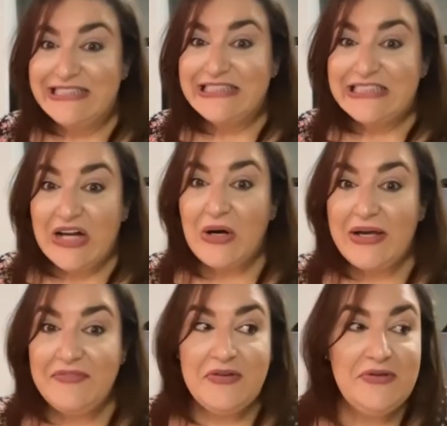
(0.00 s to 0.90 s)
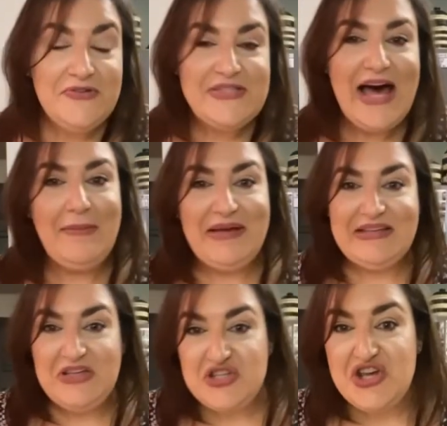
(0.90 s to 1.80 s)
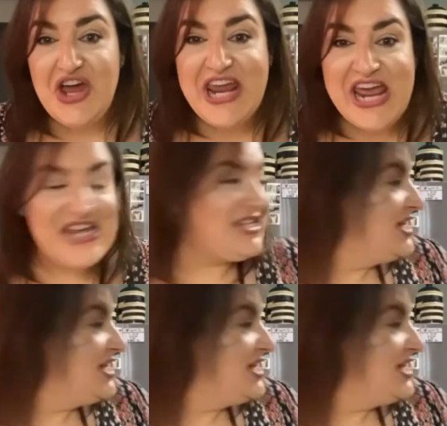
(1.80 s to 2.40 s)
Sorry if you use that, but you shouldn't.